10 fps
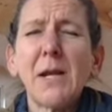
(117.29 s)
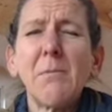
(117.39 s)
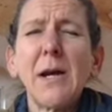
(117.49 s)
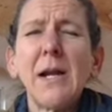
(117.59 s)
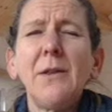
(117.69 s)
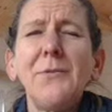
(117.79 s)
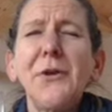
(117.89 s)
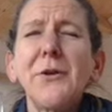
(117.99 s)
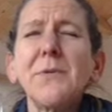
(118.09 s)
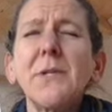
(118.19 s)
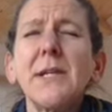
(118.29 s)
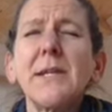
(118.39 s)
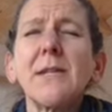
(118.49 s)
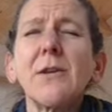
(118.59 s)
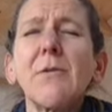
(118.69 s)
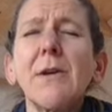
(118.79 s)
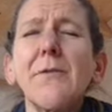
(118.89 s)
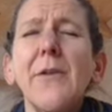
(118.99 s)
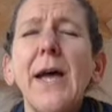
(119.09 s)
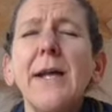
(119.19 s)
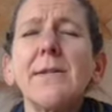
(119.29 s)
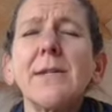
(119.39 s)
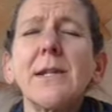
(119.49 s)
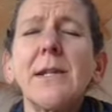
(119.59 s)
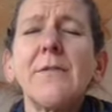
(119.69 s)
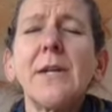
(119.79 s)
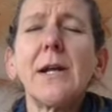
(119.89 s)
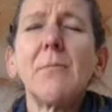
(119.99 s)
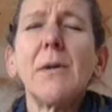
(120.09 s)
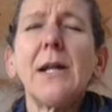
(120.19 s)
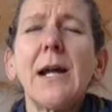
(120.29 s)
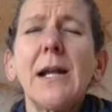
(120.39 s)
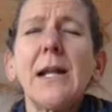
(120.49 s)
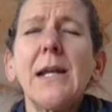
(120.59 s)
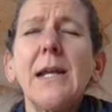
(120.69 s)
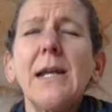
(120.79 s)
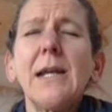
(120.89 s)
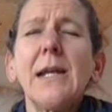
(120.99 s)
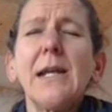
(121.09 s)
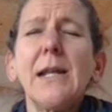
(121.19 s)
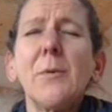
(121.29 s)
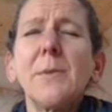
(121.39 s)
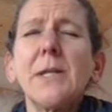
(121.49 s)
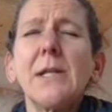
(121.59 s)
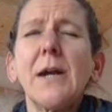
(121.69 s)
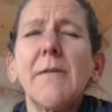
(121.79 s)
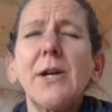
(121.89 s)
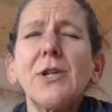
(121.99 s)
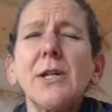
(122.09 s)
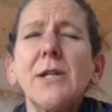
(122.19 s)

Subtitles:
you might notice the crown of the head just lifting up lightly in the opposite direction.